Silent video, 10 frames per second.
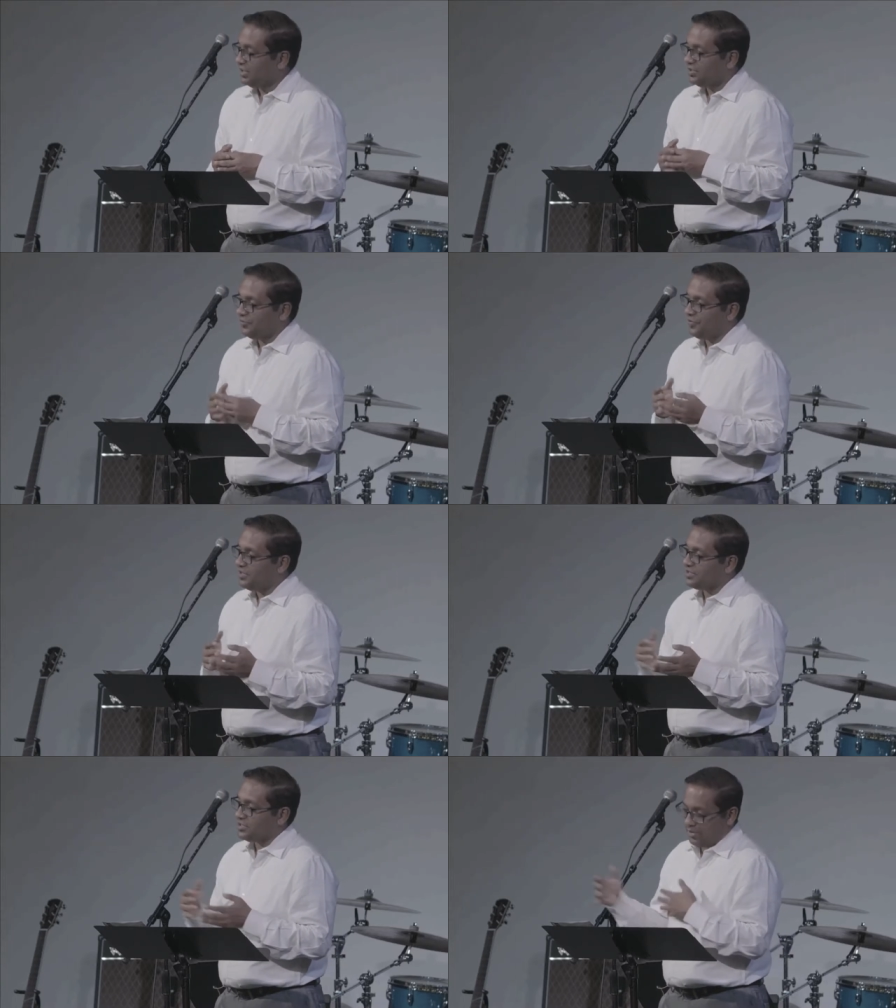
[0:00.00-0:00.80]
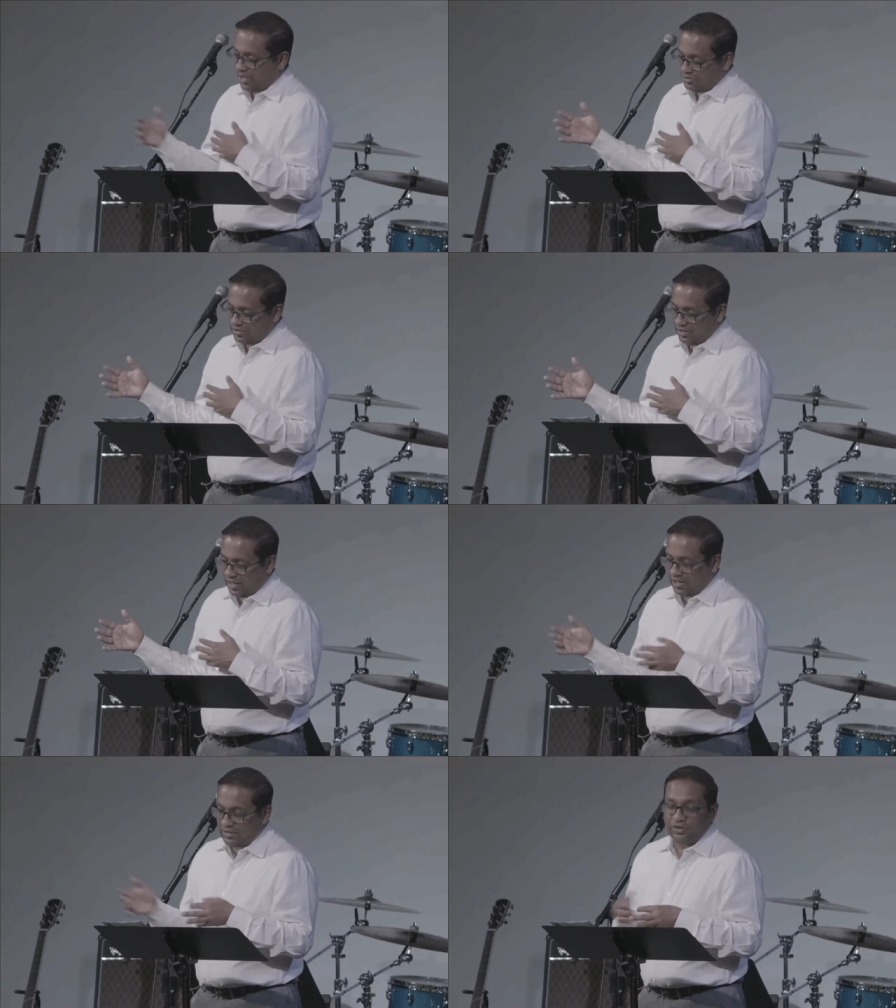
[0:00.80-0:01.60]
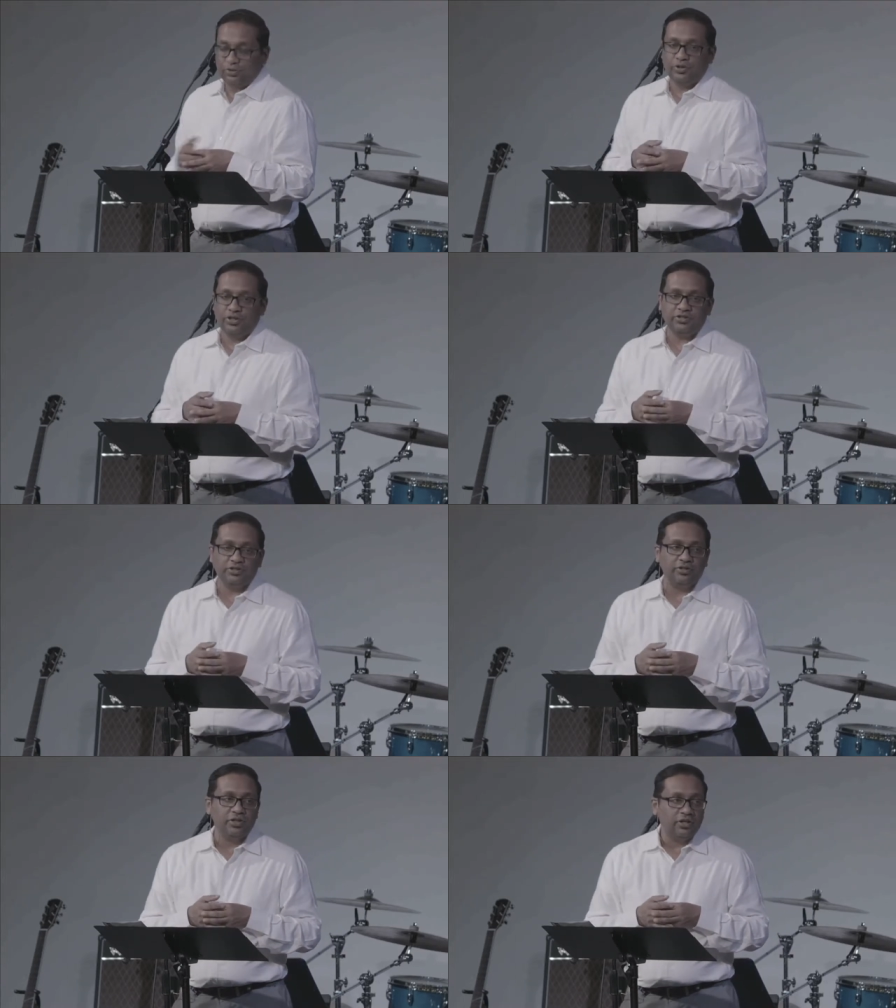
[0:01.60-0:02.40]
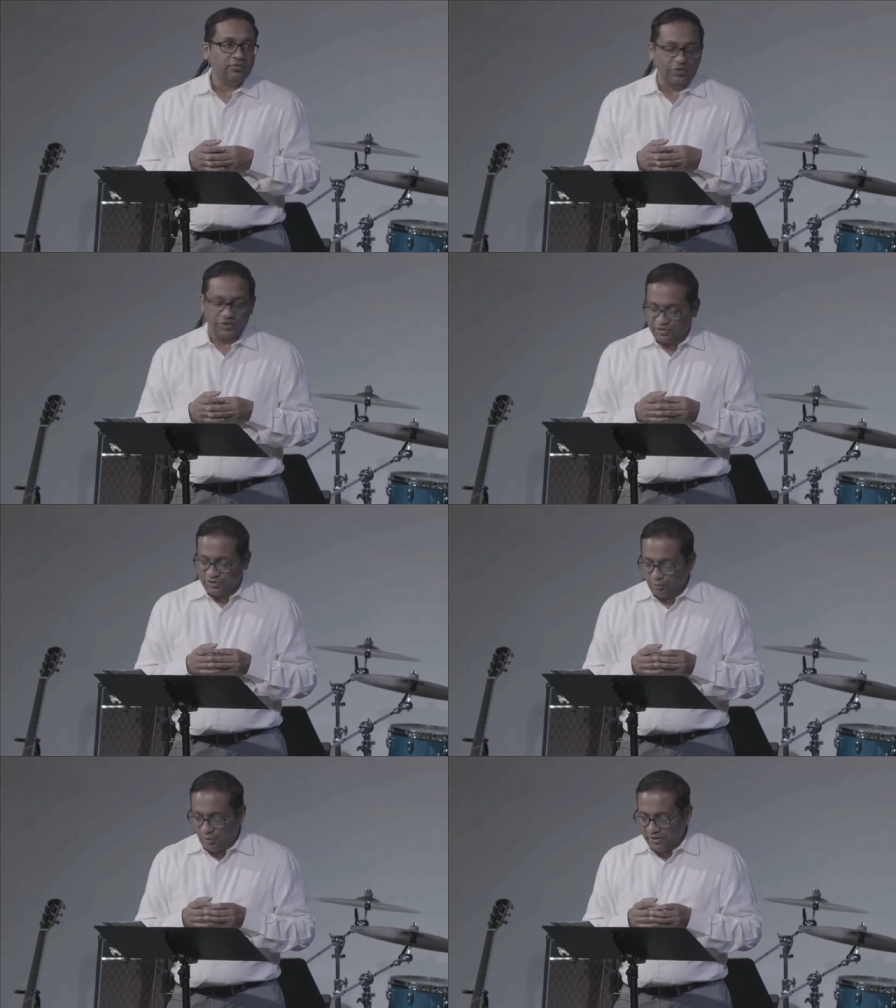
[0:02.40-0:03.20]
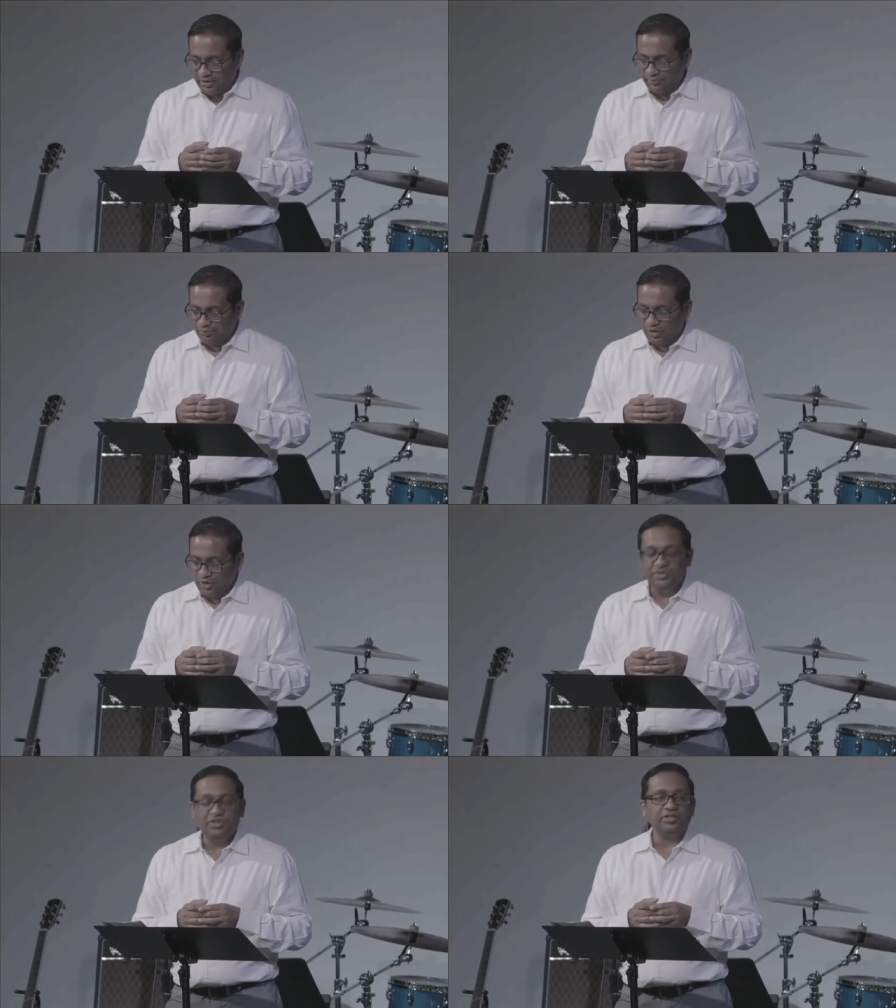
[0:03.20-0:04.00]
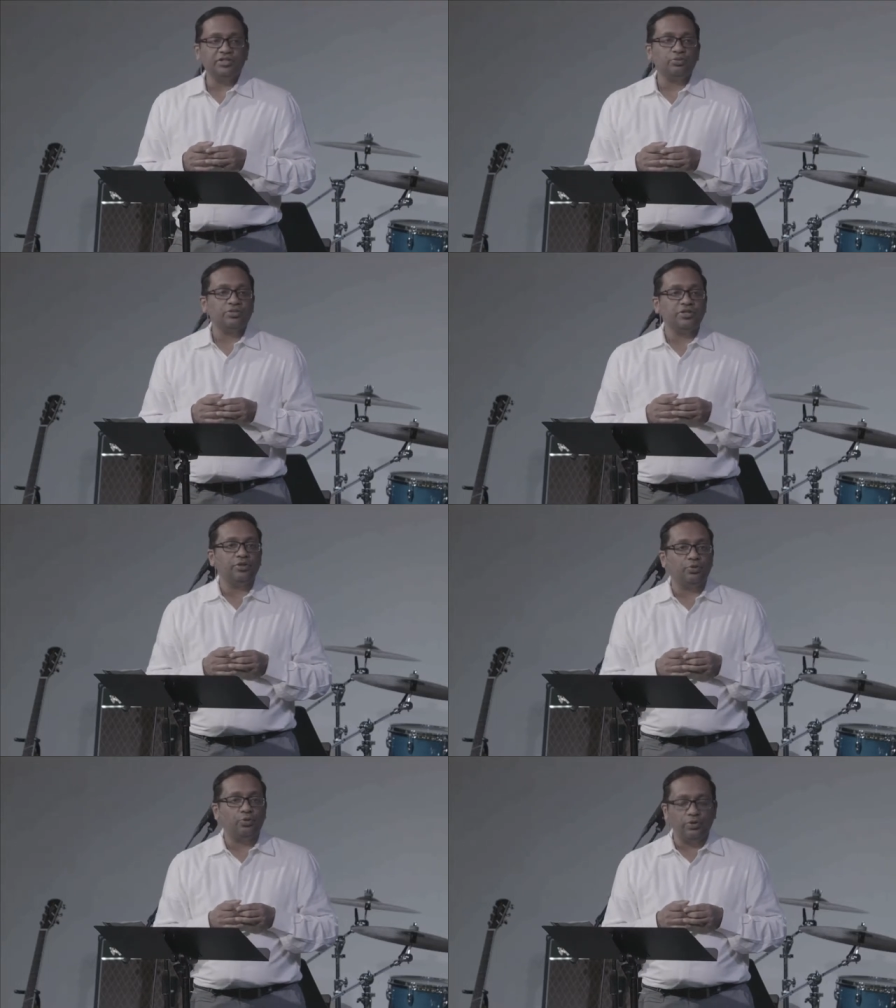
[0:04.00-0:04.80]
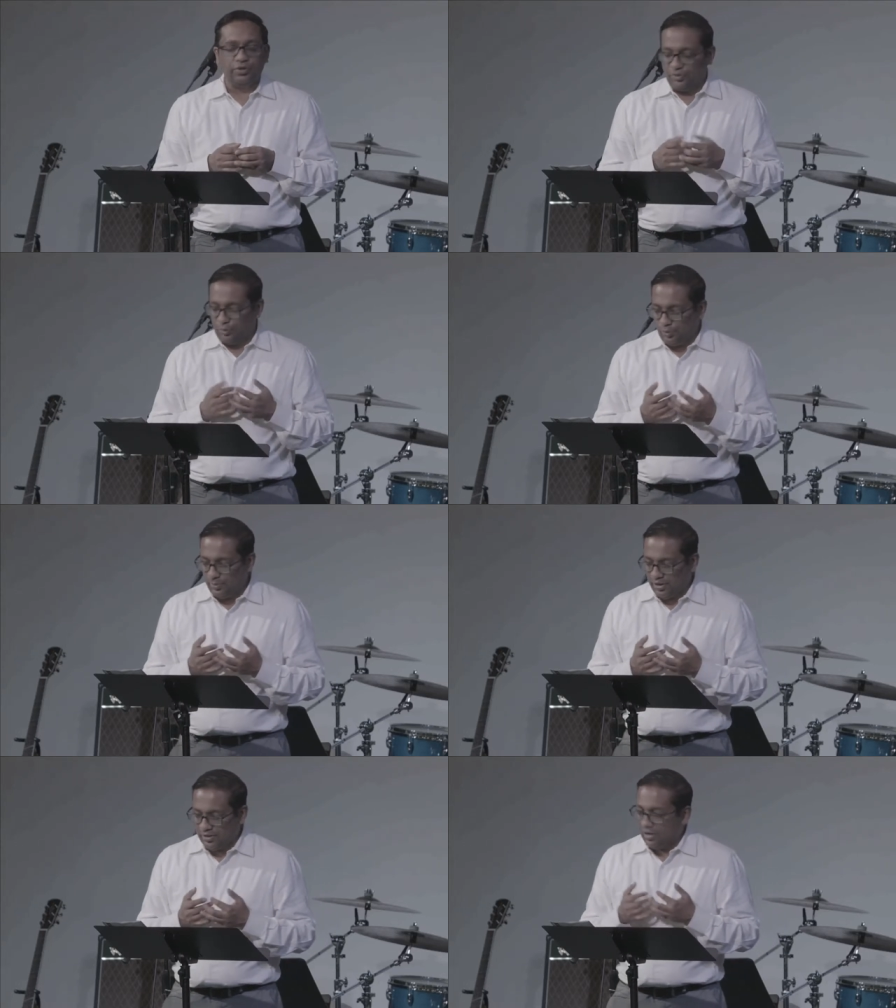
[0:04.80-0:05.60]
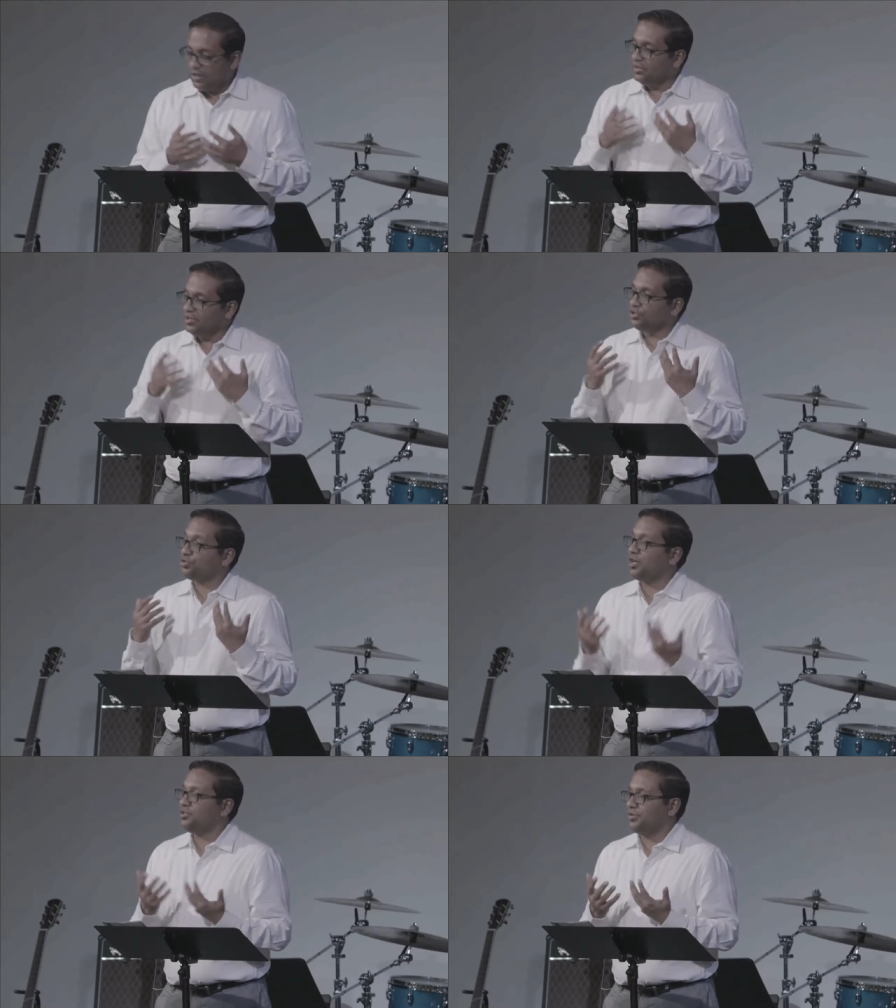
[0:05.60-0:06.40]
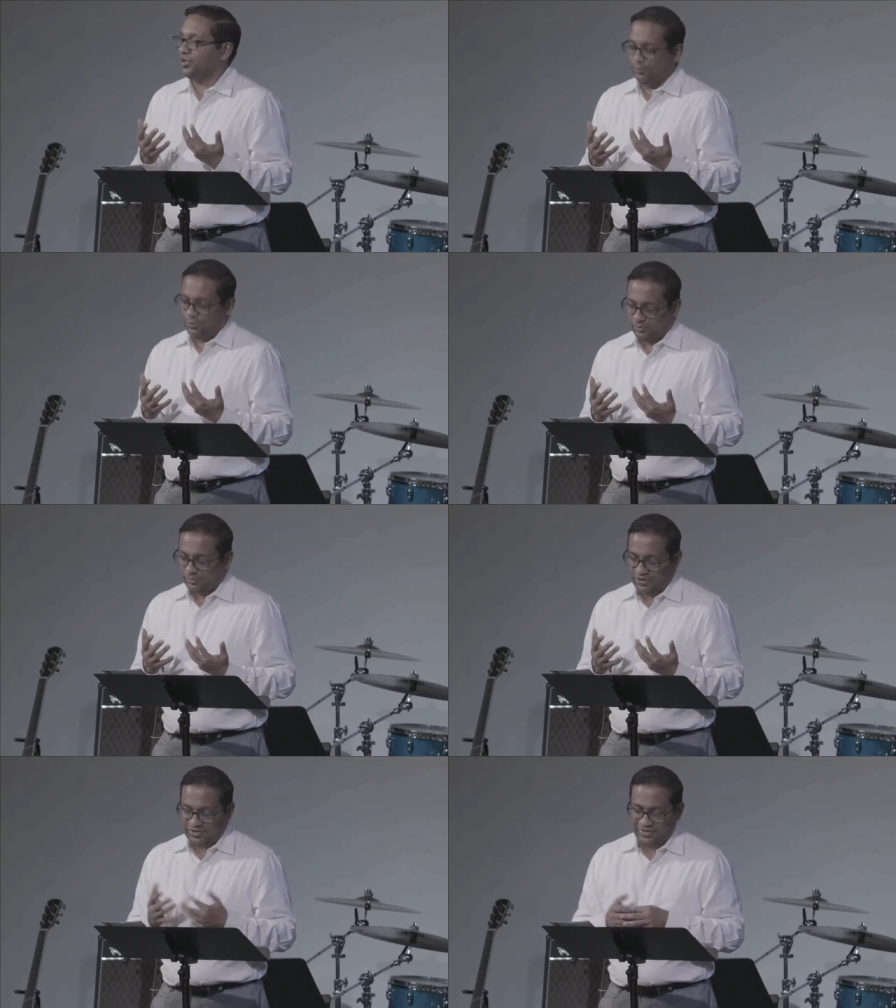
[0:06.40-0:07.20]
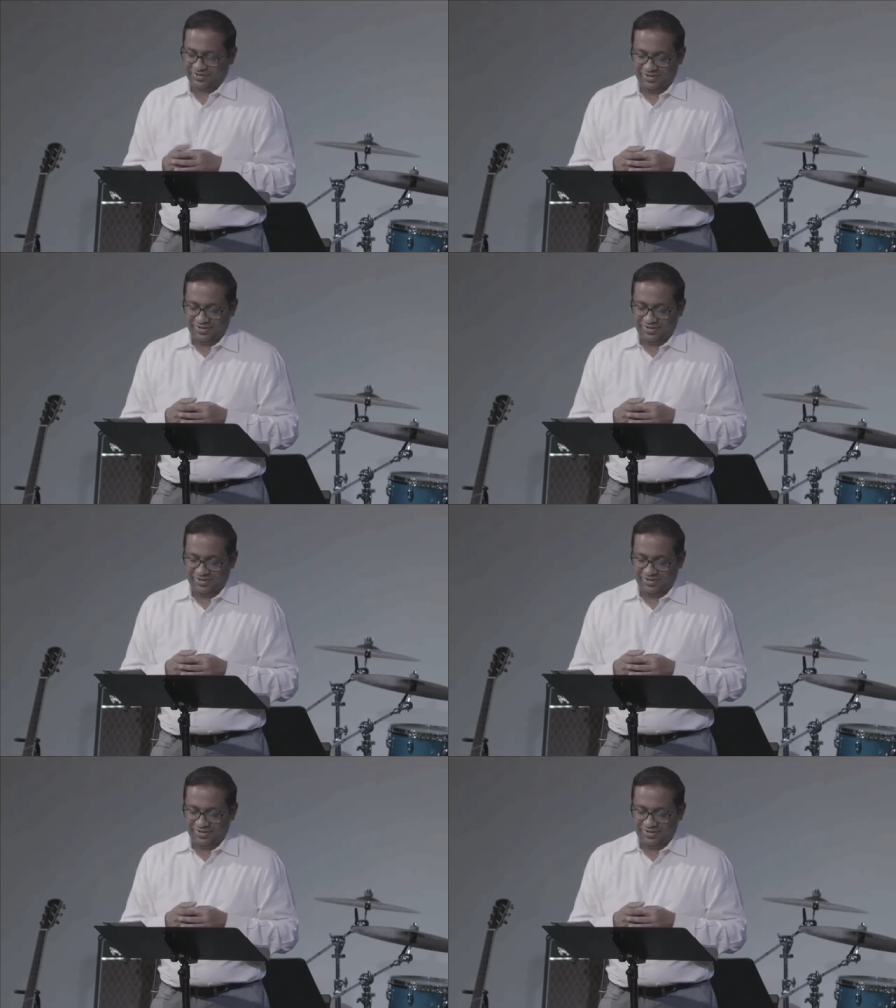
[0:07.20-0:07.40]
The feast is about to end, and according to verse 20, Jesus was in the court of the women in the treasury department,